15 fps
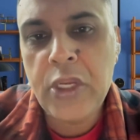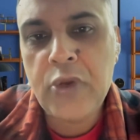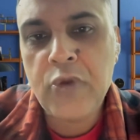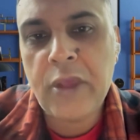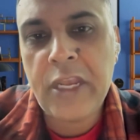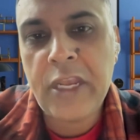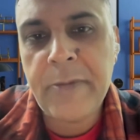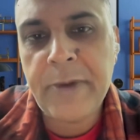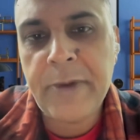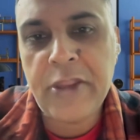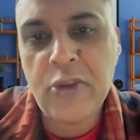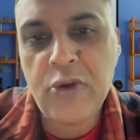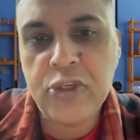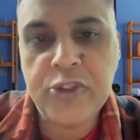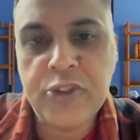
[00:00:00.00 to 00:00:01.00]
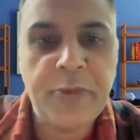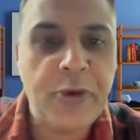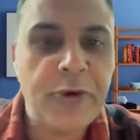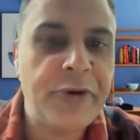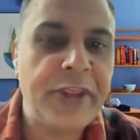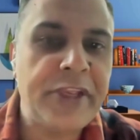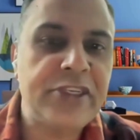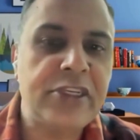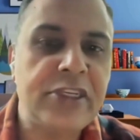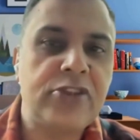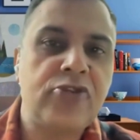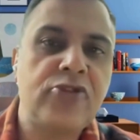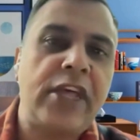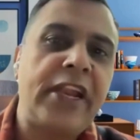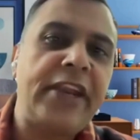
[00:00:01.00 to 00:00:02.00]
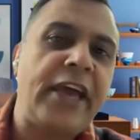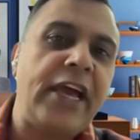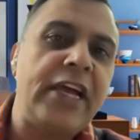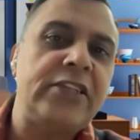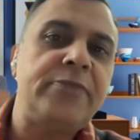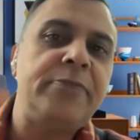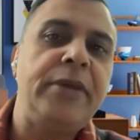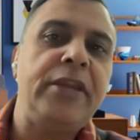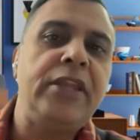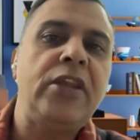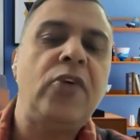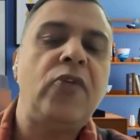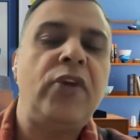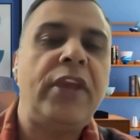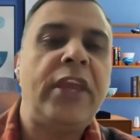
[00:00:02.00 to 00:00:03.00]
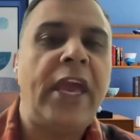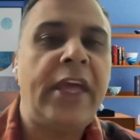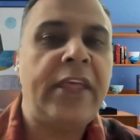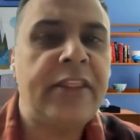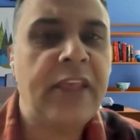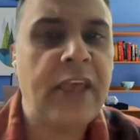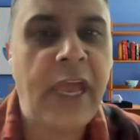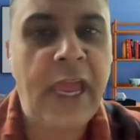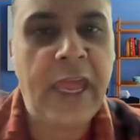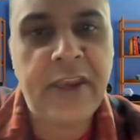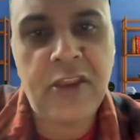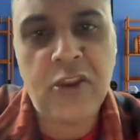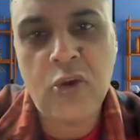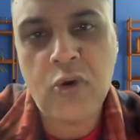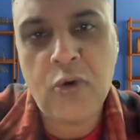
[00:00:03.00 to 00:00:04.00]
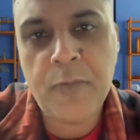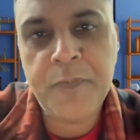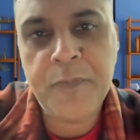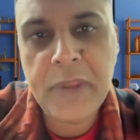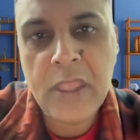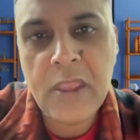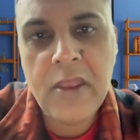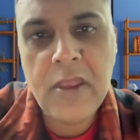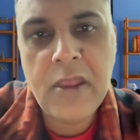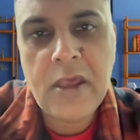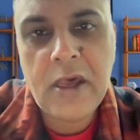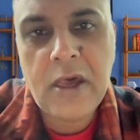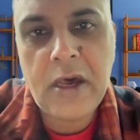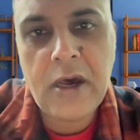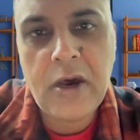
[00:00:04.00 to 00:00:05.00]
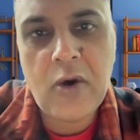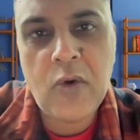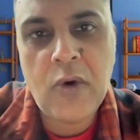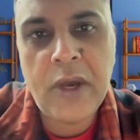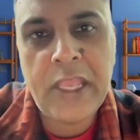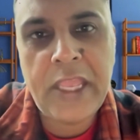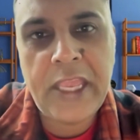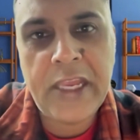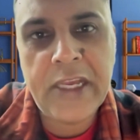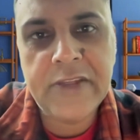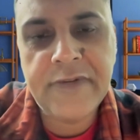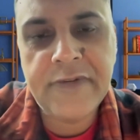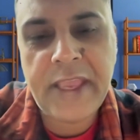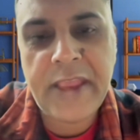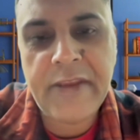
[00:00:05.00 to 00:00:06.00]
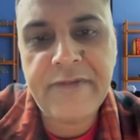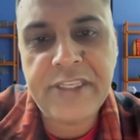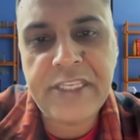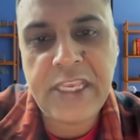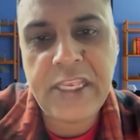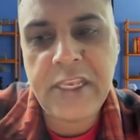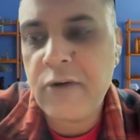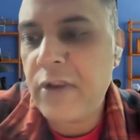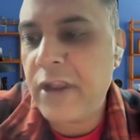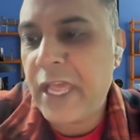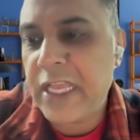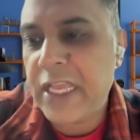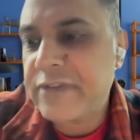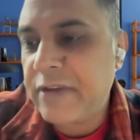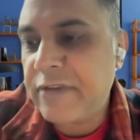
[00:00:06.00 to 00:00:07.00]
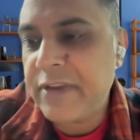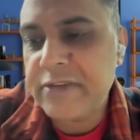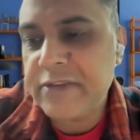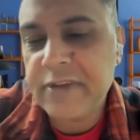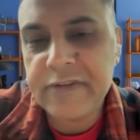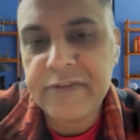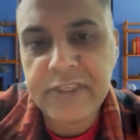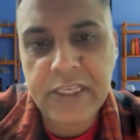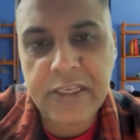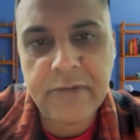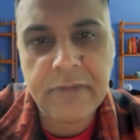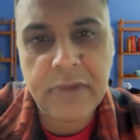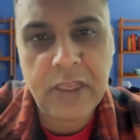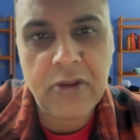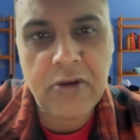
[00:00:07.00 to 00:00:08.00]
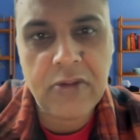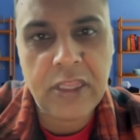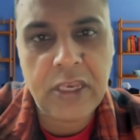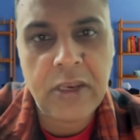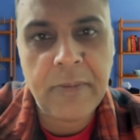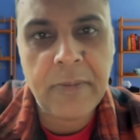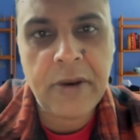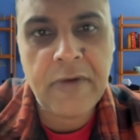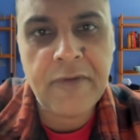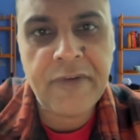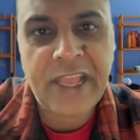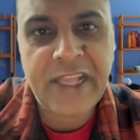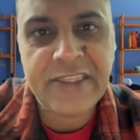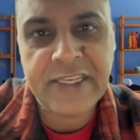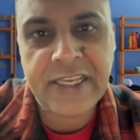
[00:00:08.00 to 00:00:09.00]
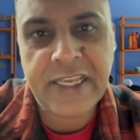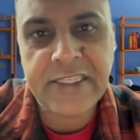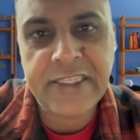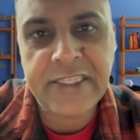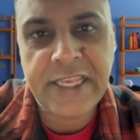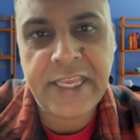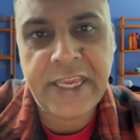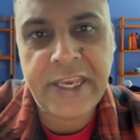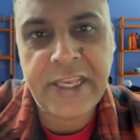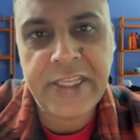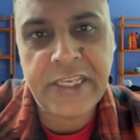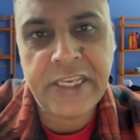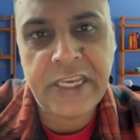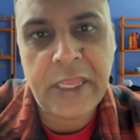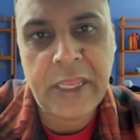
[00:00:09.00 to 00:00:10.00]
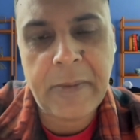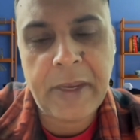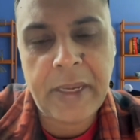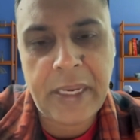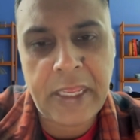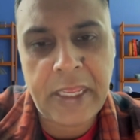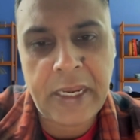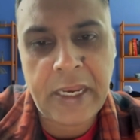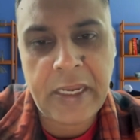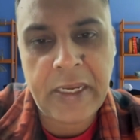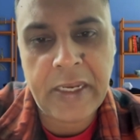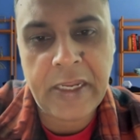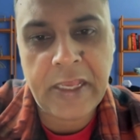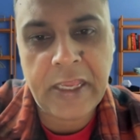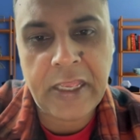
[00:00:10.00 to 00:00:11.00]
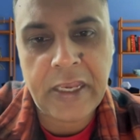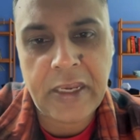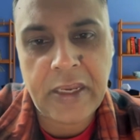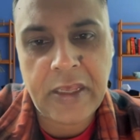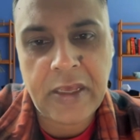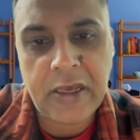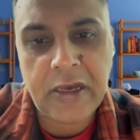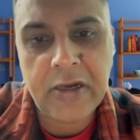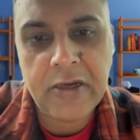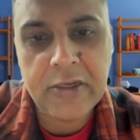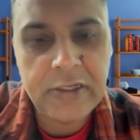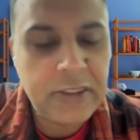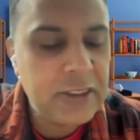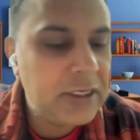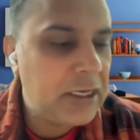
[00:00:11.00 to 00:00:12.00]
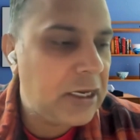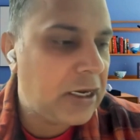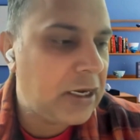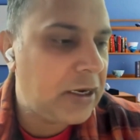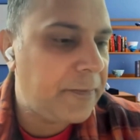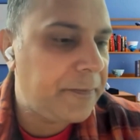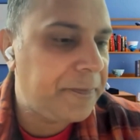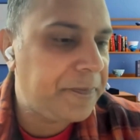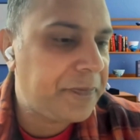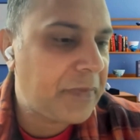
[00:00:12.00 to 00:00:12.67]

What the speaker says: eliminate those mutations. So that has been a way, and over years we have seen, over last 5 years we have seen, the number of cancer cases increasing day by day, right? And again, uh,